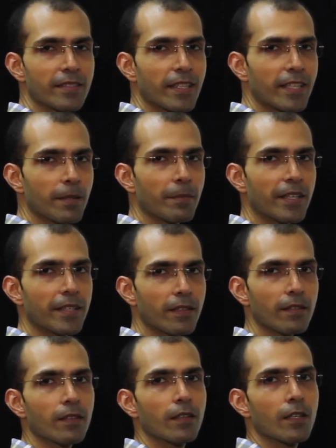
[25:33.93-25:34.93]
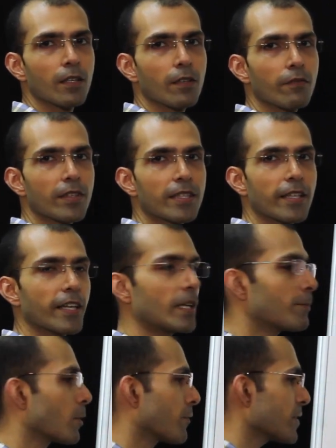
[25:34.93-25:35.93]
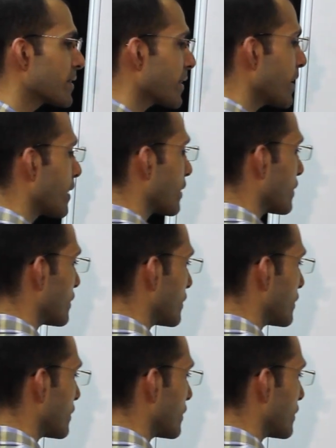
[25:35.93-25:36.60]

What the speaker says: centimeter with the help of a scale.